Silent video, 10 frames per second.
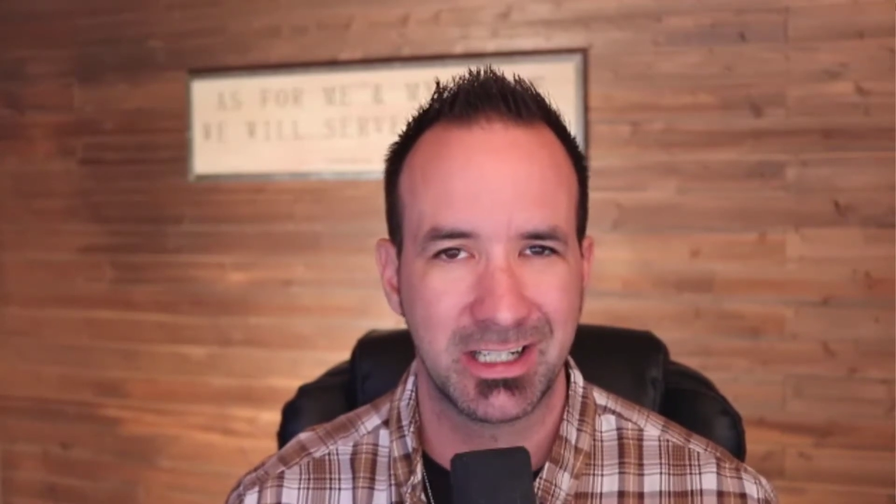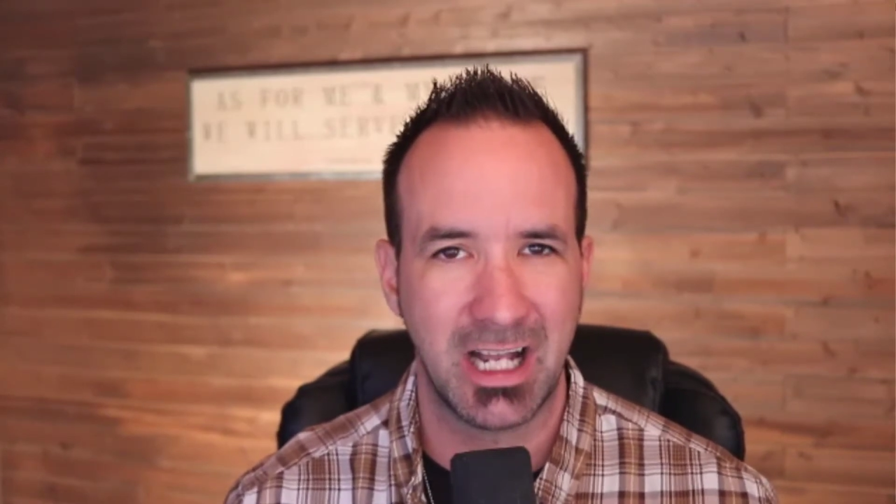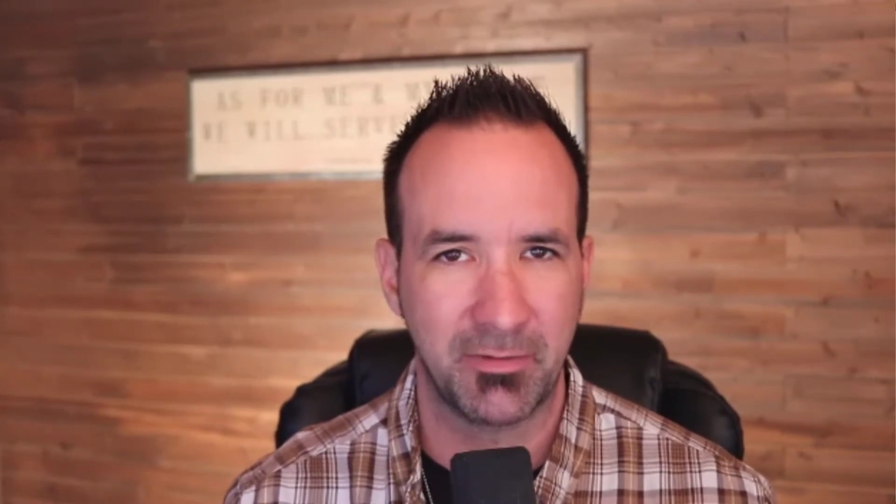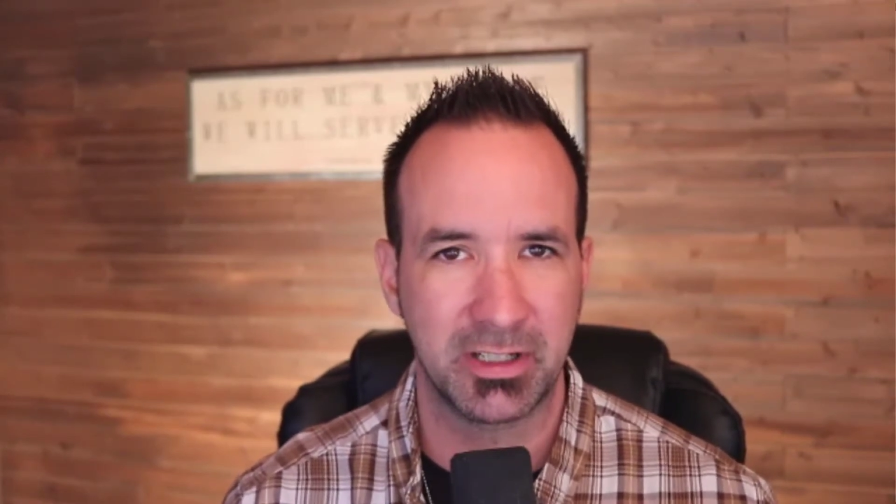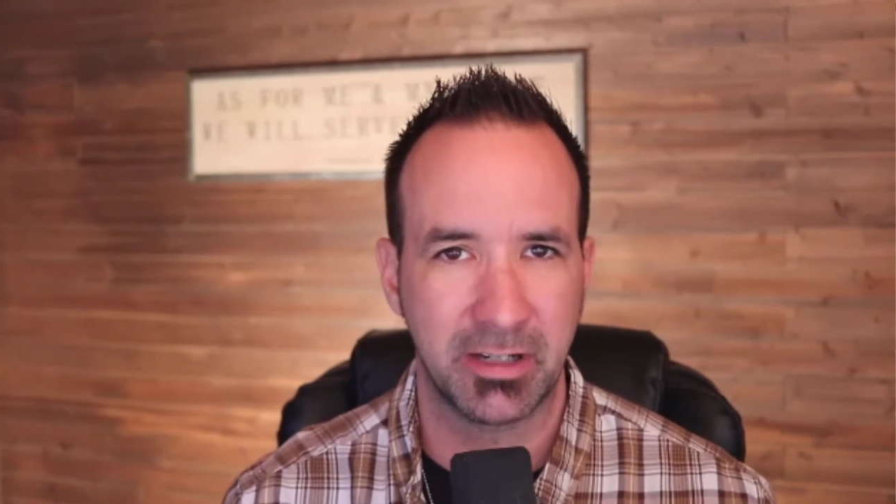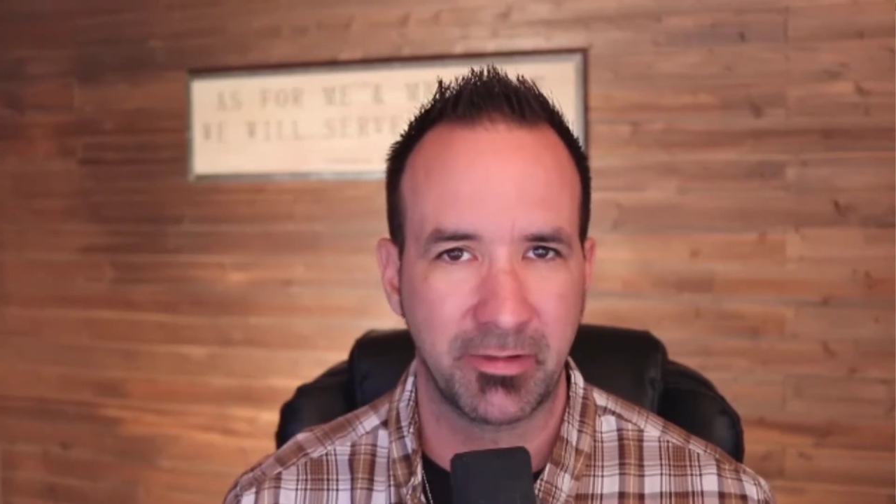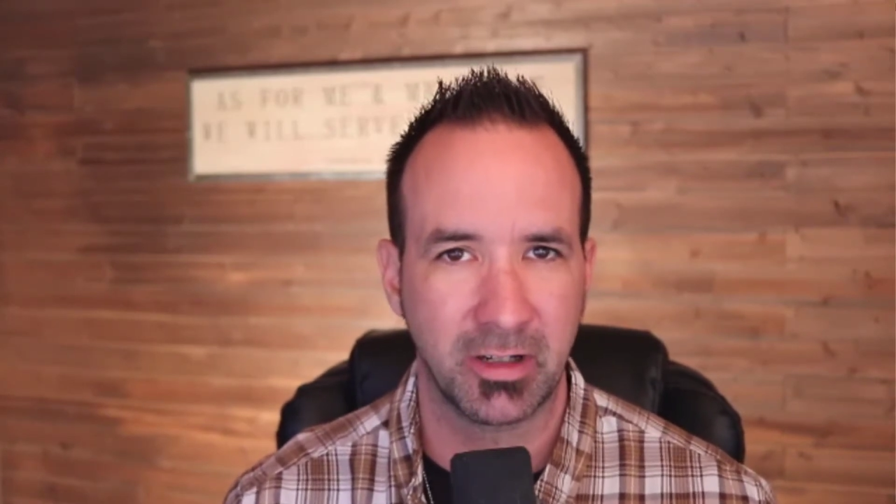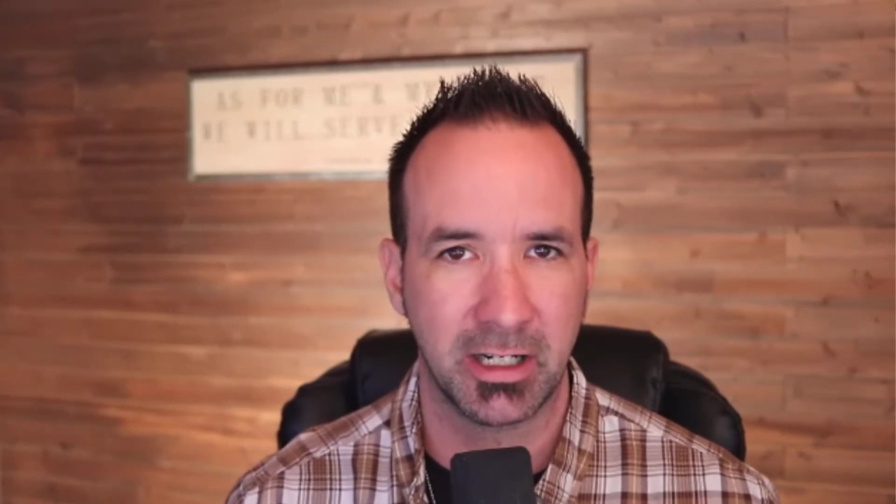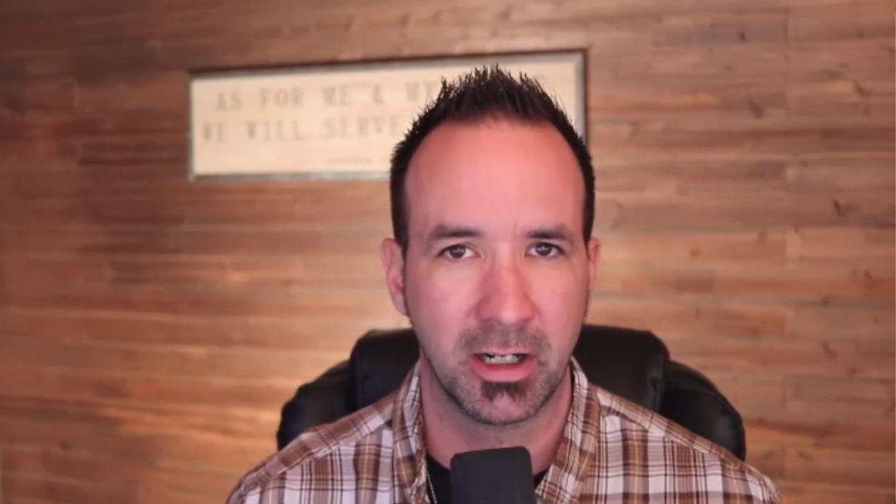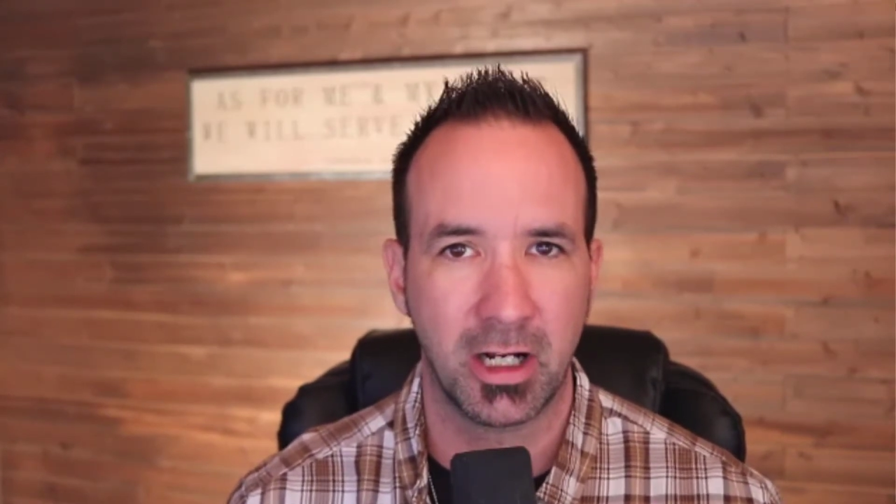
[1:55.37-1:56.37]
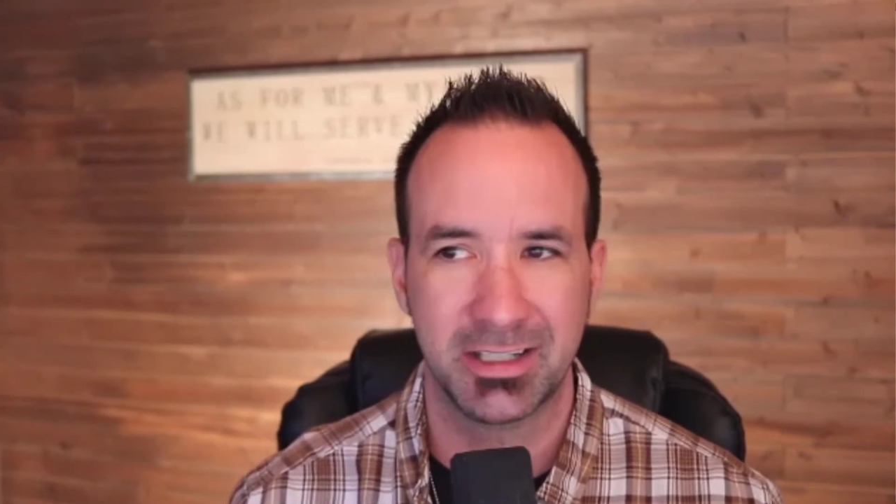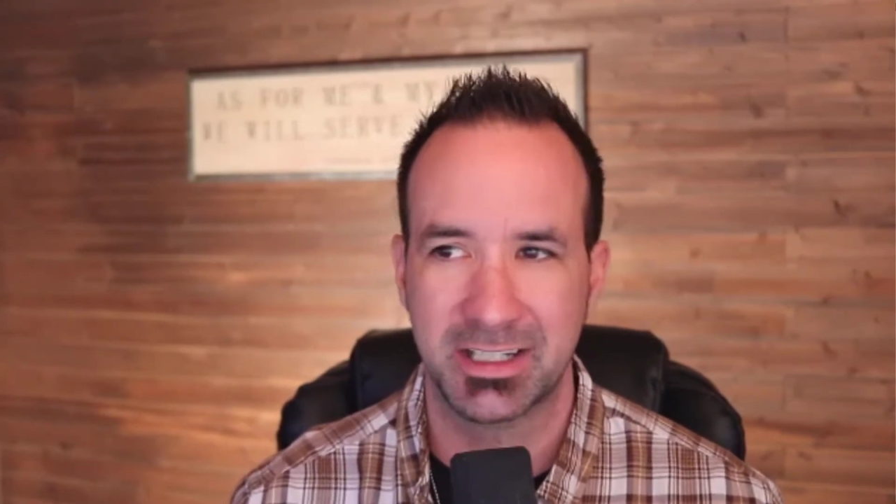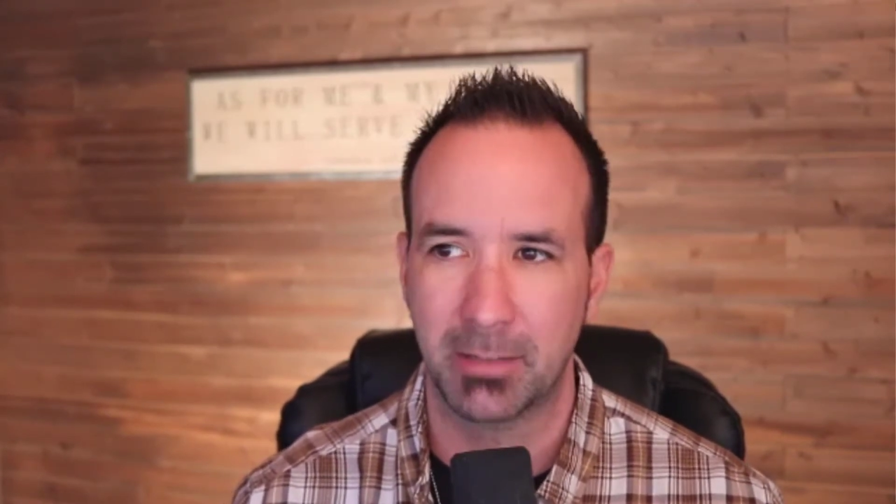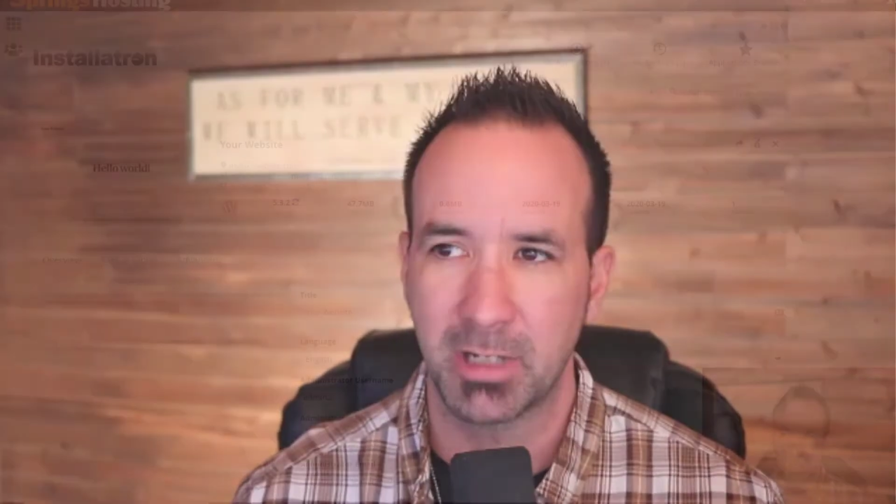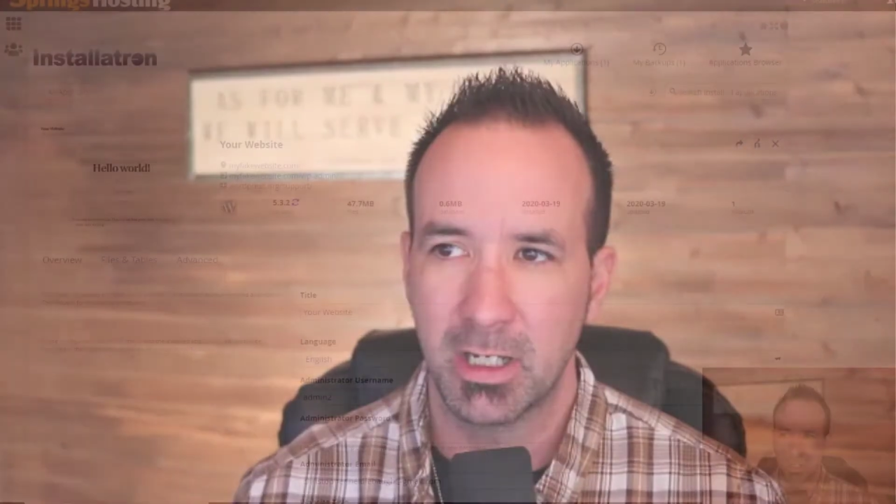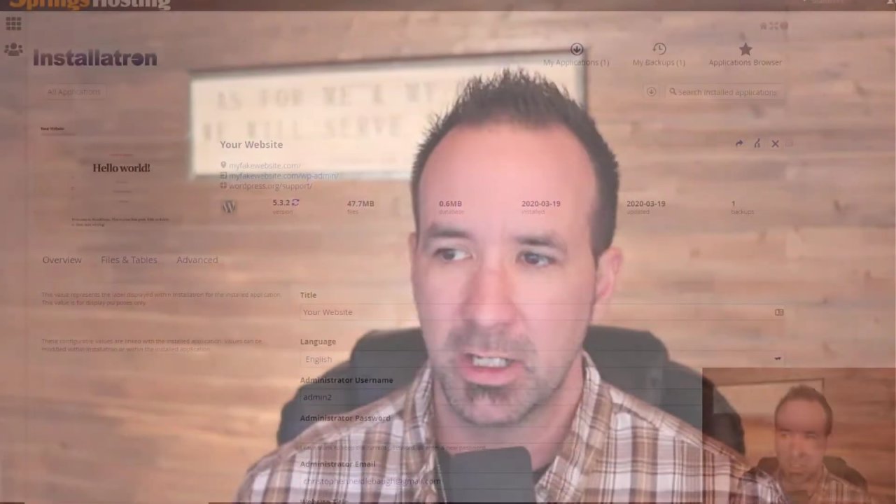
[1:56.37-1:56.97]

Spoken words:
have a different kind of concept.